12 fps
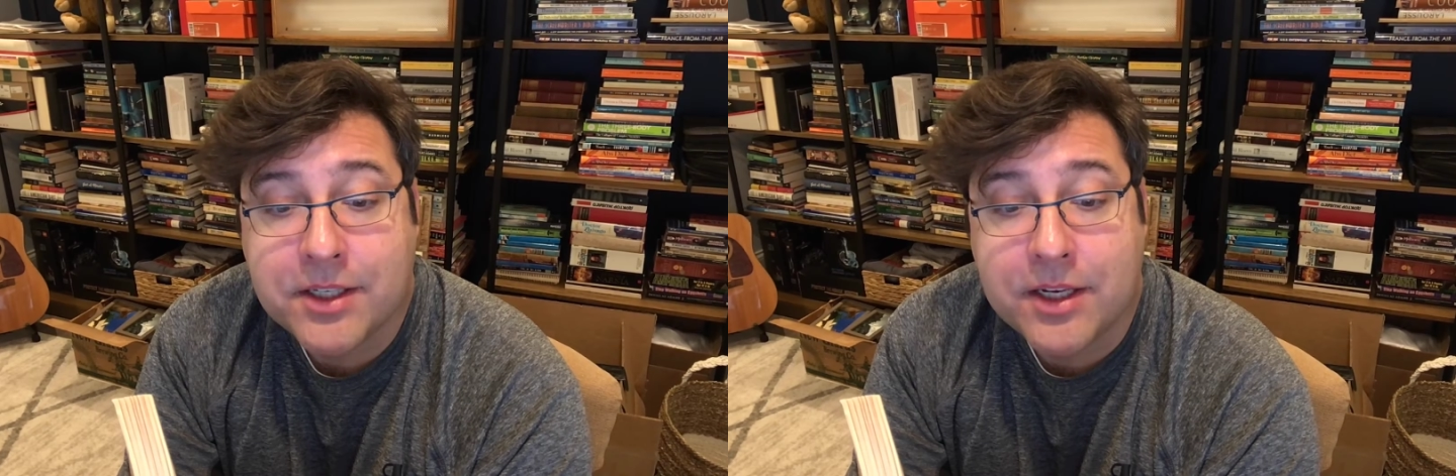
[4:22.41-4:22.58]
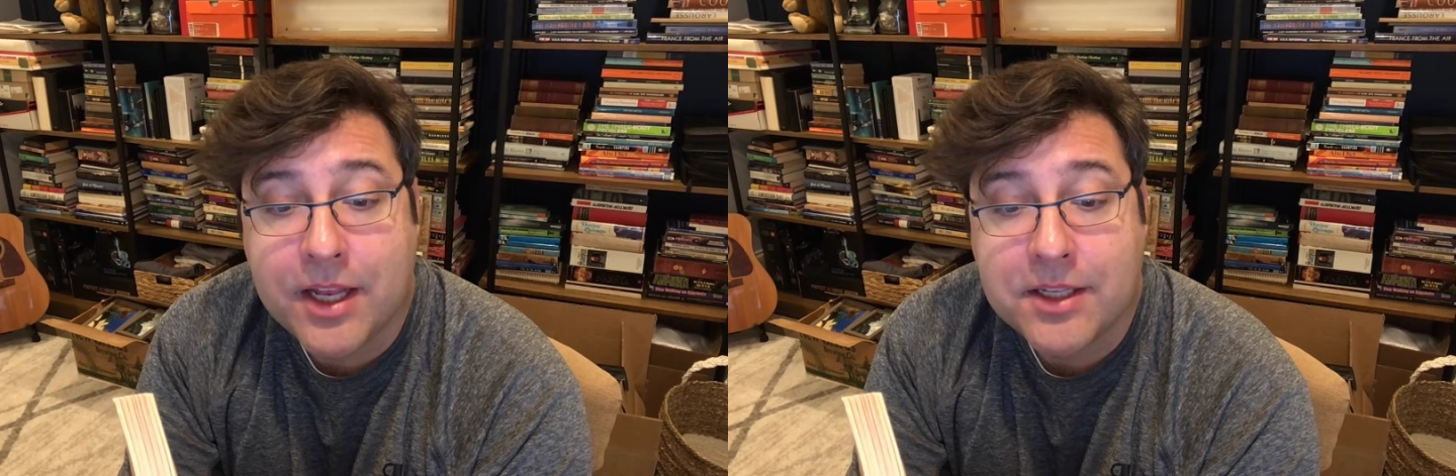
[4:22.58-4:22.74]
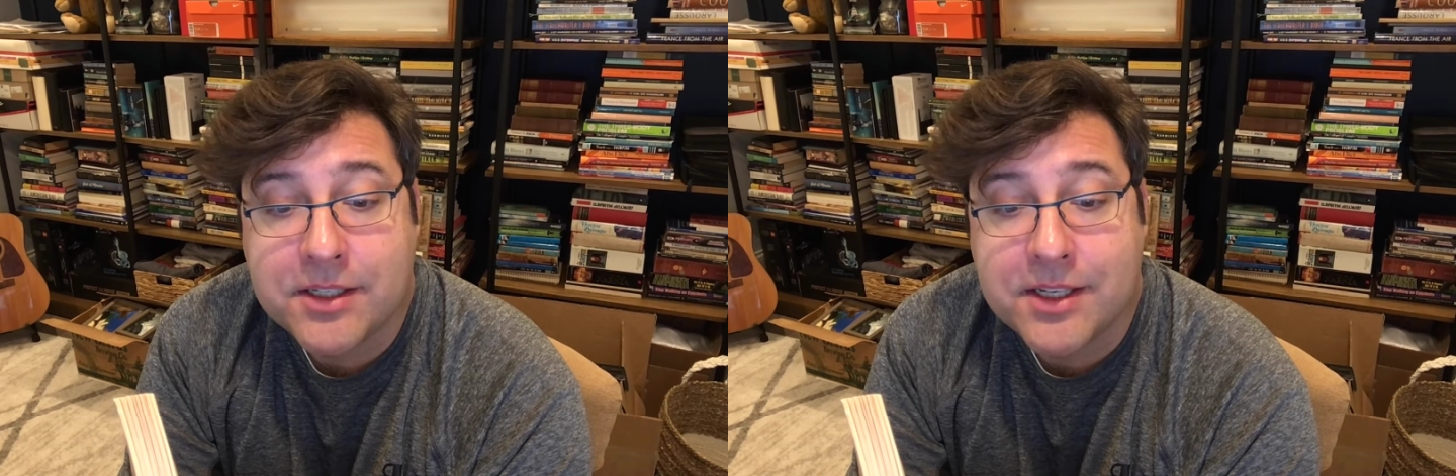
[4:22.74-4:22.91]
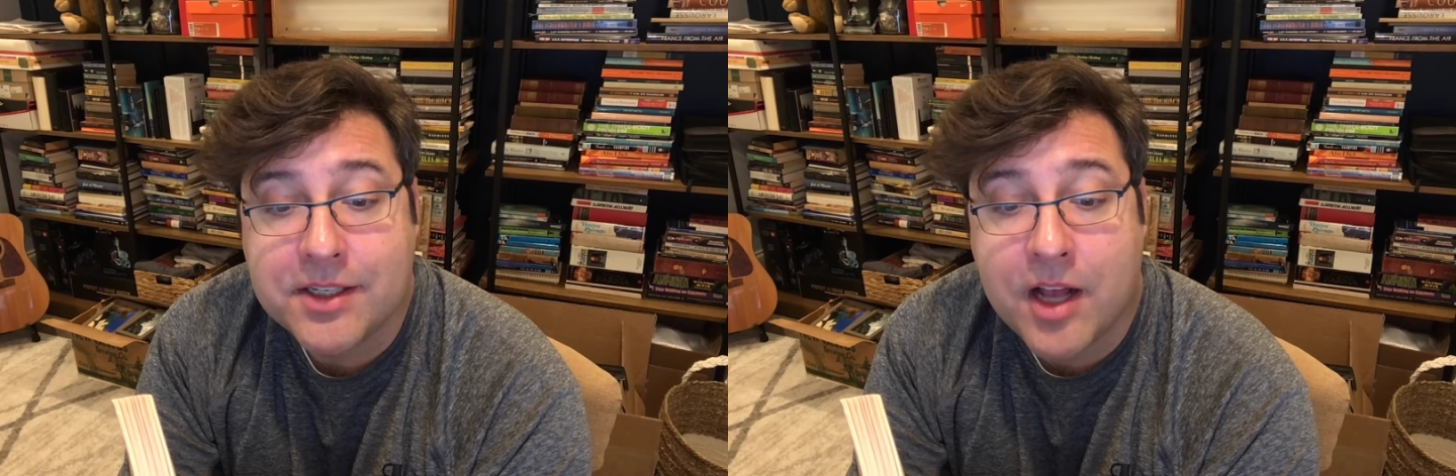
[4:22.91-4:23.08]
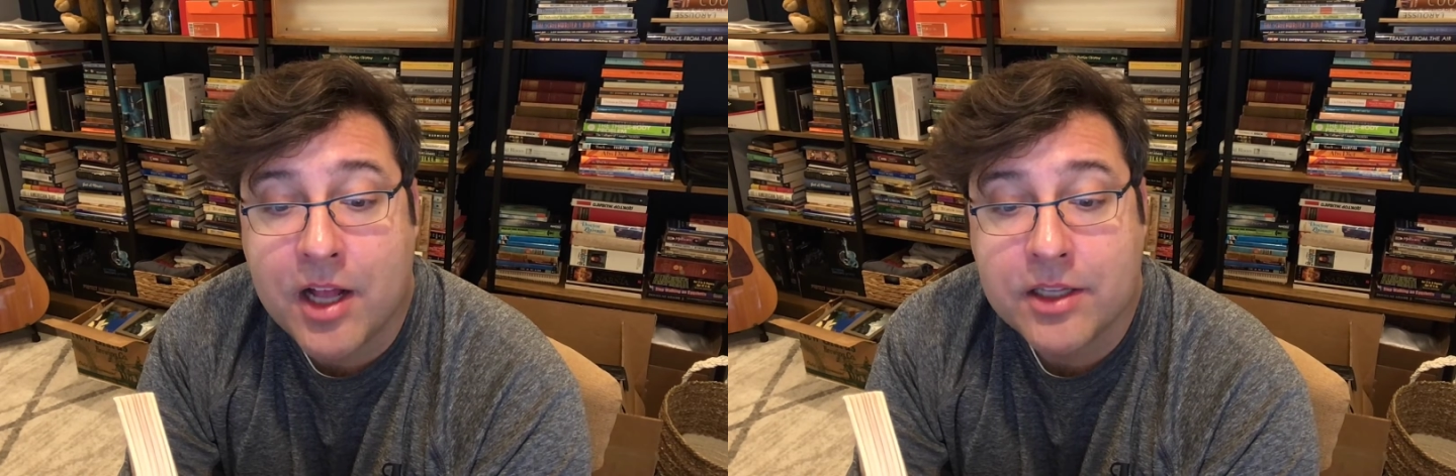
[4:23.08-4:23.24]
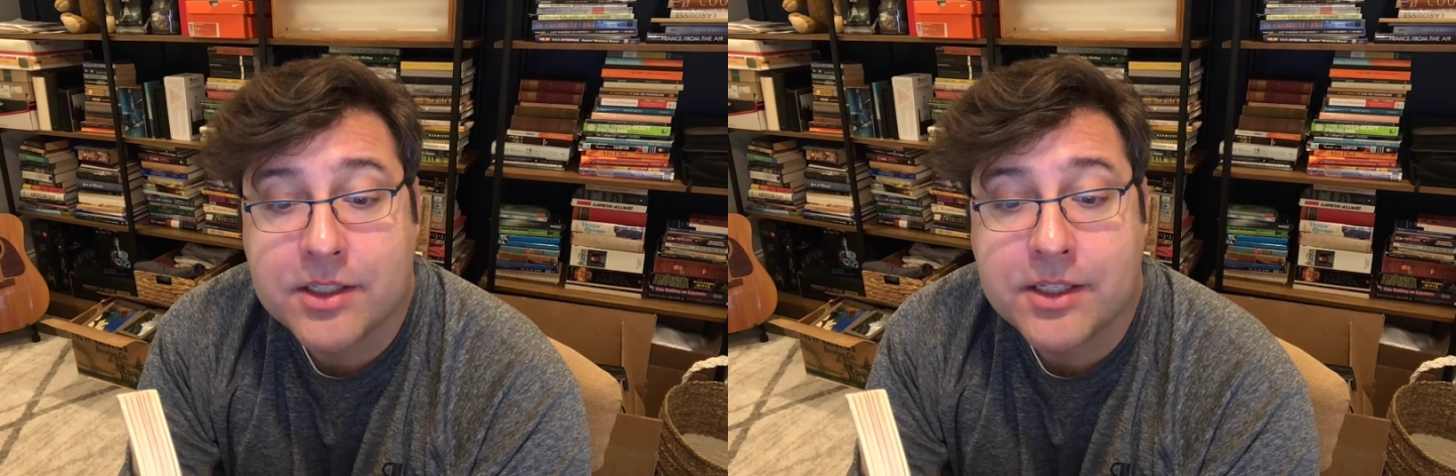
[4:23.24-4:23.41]
against his
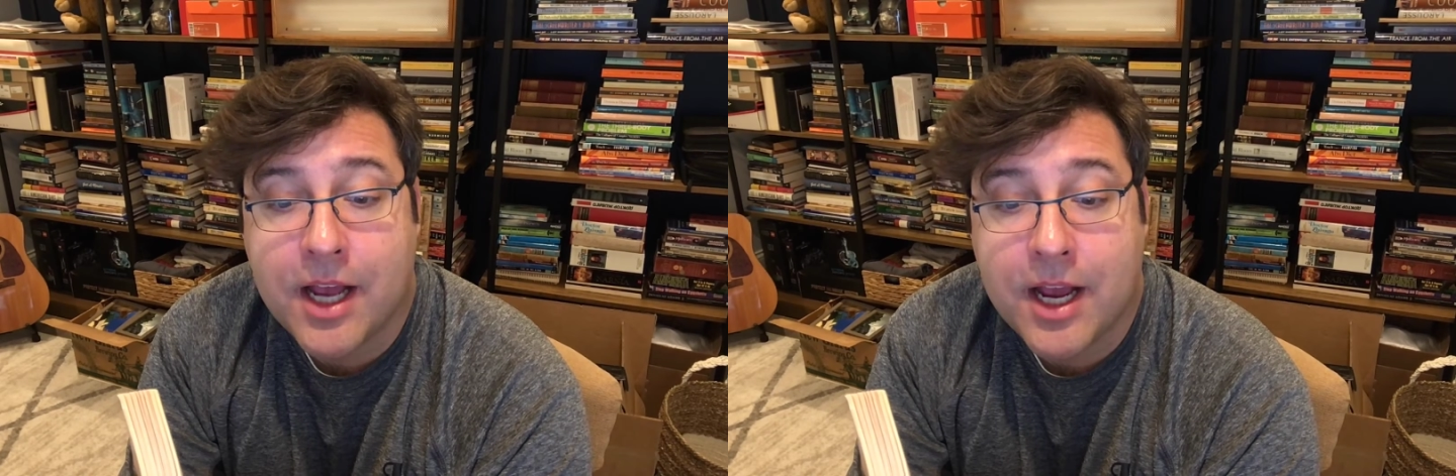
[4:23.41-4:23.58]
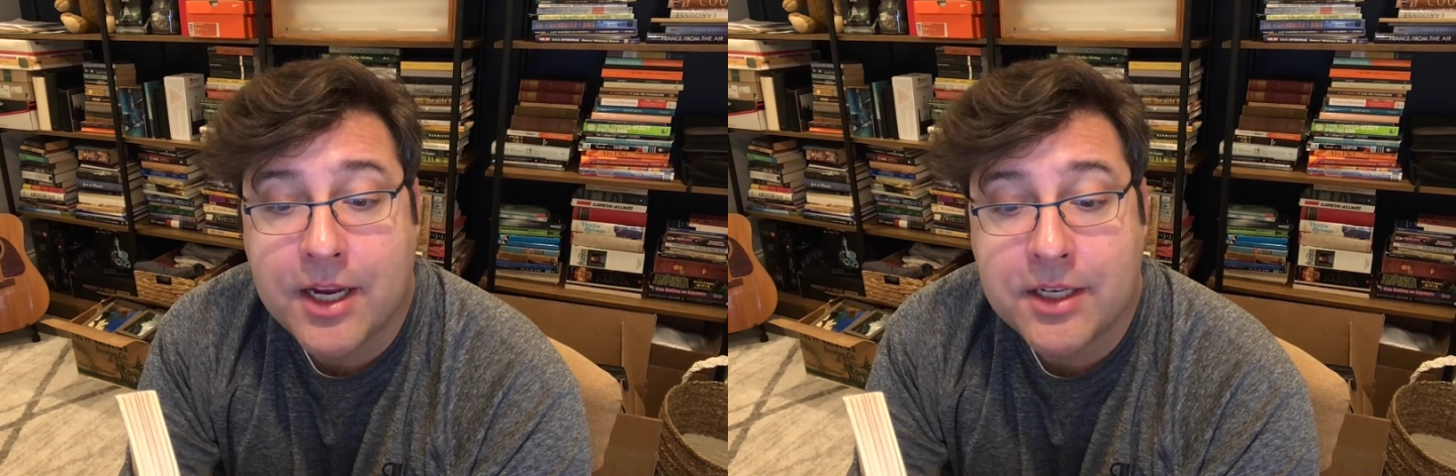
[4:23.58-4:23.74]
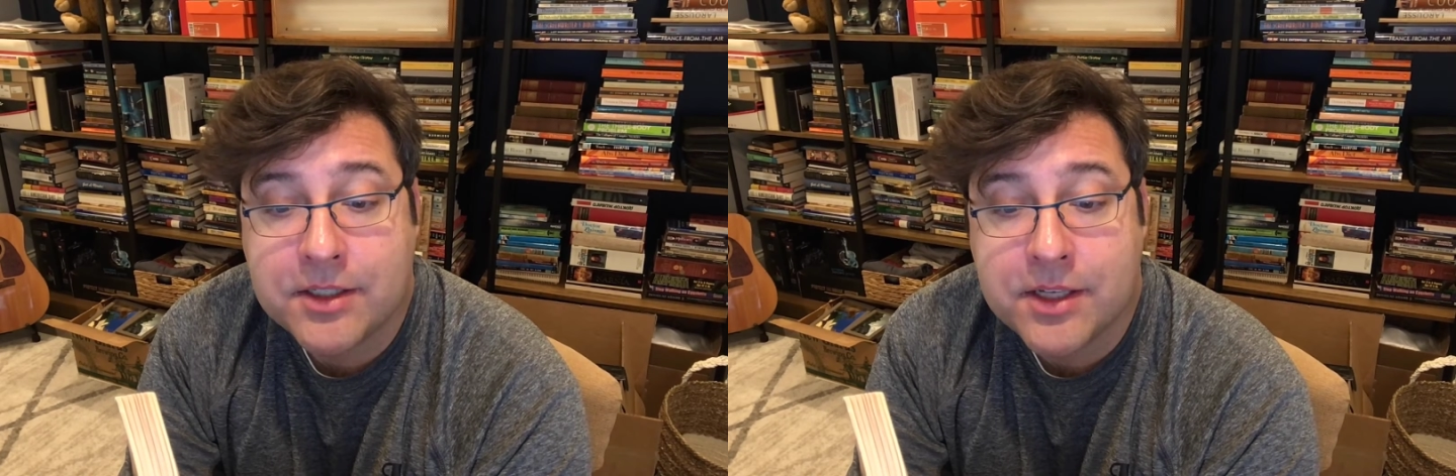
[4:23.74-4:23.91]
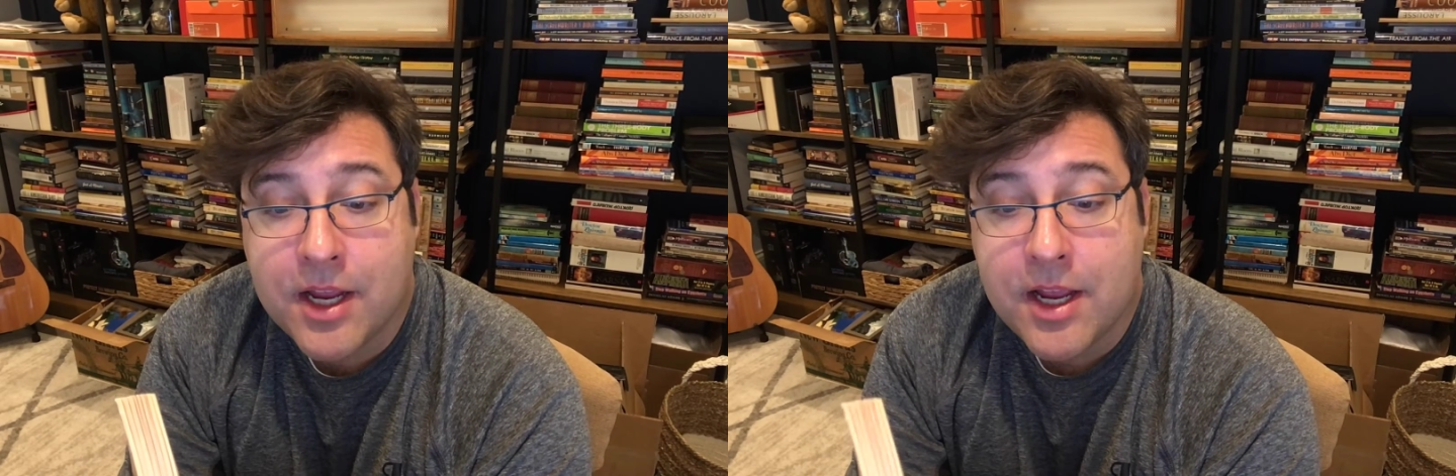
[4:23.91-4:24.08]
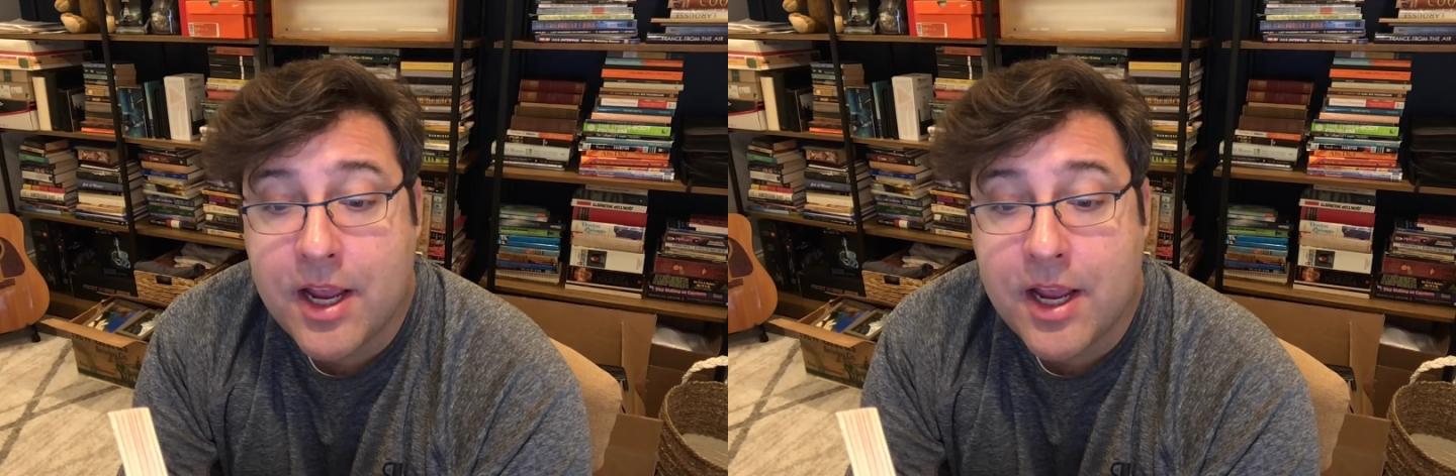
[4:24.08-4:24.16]
hot sides